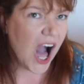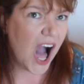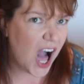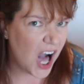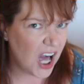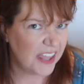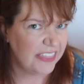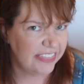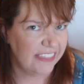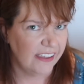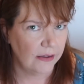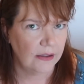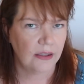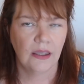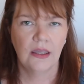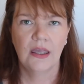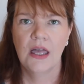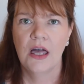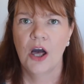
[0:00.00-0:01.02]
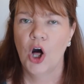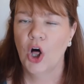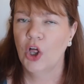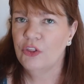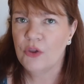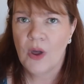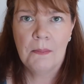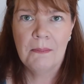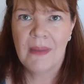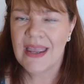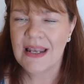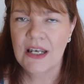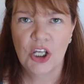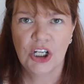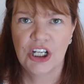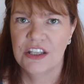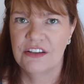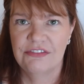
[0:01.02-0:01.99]
I think. Although I
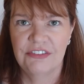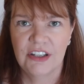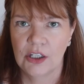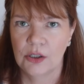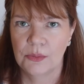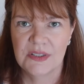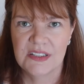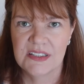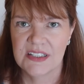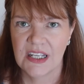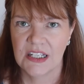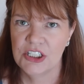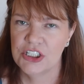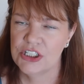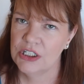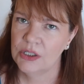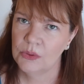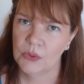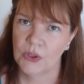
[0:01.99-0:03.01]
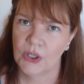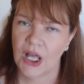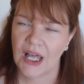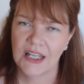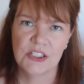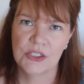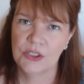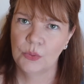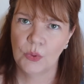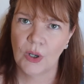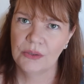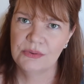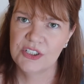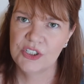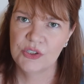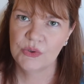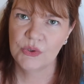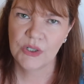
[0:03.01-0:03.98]
may look at the film and say, do you know what, I don't know what I
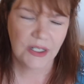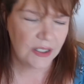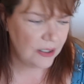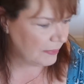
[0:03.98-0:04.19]
was talking